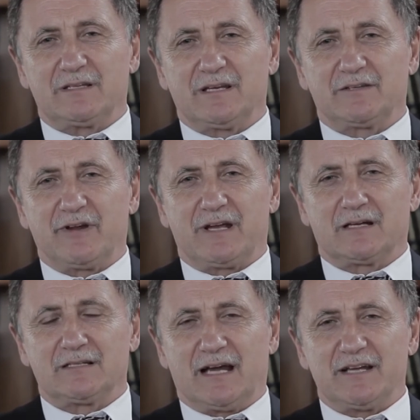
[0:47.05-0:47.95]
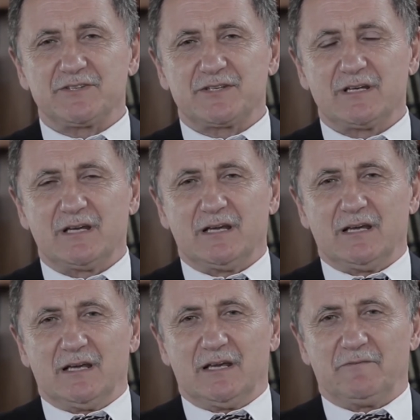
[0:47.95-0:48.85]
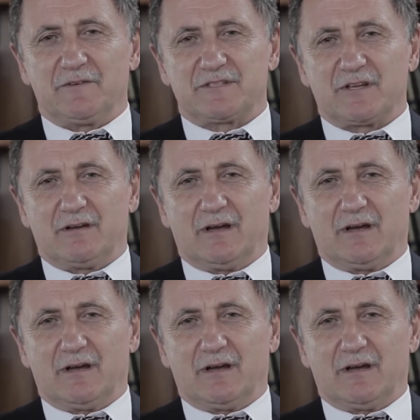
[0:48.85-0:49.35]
can recognize if it's